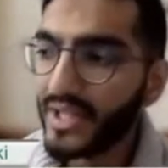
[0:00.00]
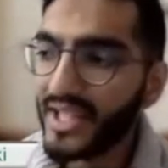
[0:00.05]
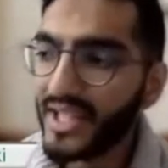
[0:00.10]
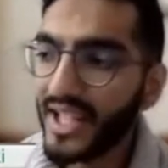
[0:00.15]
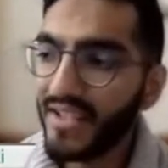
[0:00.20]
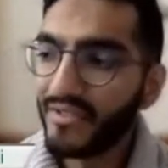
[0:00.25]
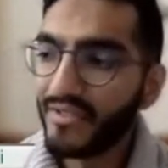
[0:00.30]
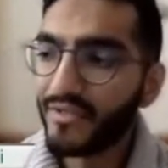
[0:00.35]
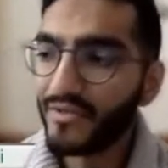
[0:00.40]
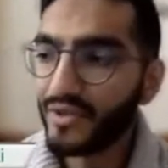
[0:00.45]

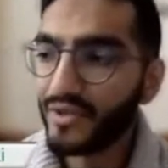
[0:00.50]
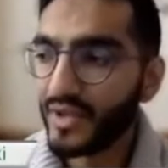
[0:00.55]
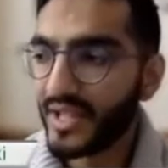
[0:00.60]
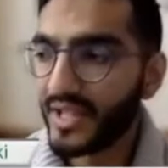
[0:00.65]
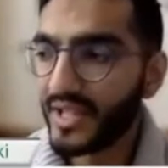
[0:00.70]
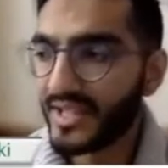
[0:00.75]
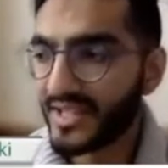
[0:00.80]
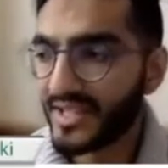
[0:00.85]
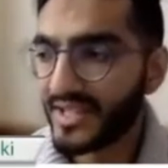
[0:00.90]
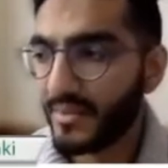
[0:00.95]
And we gave
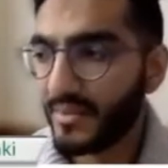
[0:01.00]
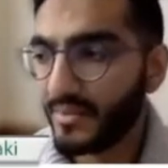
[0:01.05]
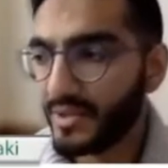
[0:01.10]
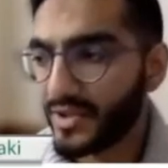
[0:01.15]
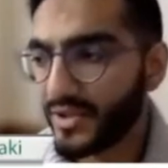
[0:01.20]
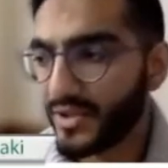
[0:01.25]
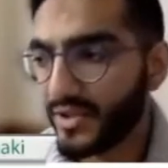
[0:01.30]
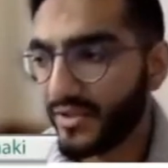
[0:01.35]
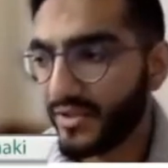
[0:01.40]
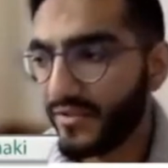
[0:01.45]
a few
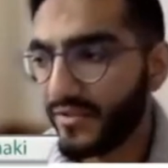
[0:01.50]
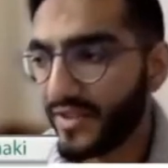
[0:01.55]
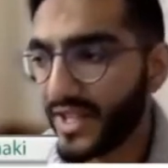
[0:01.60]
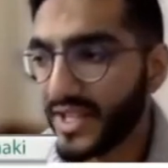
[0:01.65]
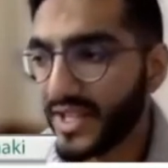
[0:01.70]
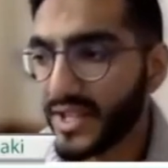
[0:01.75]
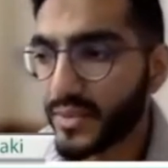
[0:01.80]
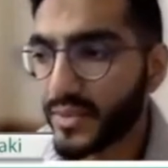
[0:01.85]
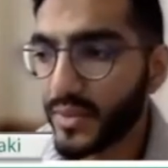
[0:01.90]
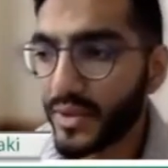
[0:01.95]
examples. So the
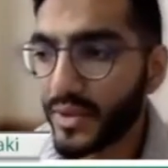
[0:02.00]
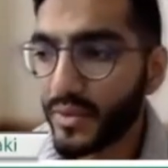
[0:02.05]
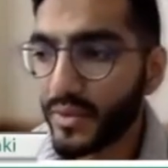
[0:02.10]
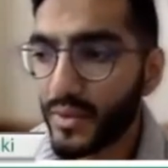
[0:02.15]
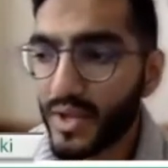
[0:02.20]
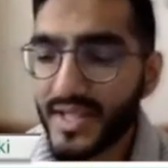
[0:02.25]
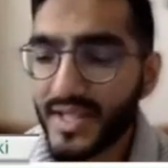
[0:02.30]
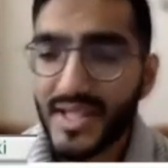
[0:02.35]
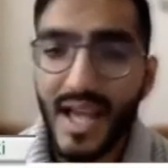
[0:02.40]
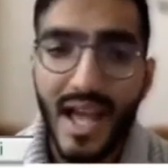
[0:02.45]
first one
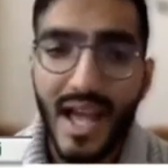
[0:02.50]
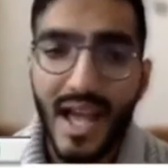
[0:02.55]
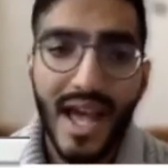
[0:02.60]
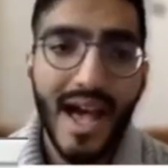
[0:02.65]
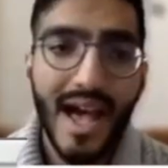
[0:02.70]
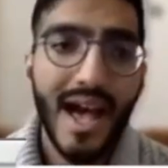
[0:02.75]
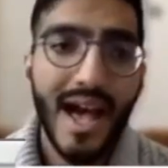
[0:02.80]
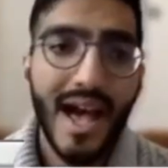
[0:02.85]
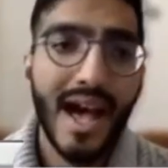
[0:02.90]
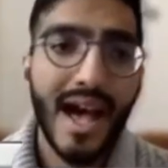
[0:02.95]
was
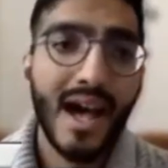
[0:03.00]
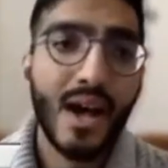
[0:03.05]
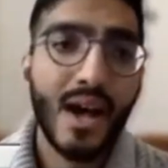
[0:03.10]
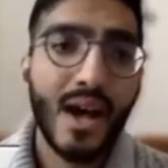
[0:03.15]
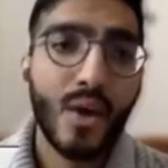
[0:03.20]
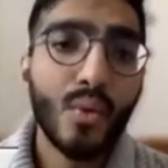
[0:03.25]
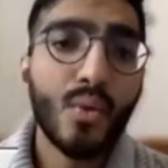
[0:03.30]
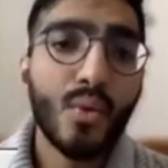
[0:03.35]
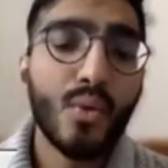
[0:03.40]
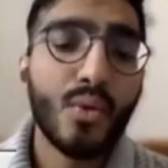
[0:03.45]

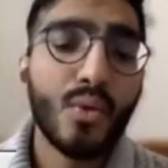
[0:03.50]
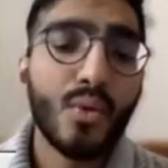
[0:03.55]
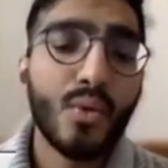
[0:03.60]
a'udhu.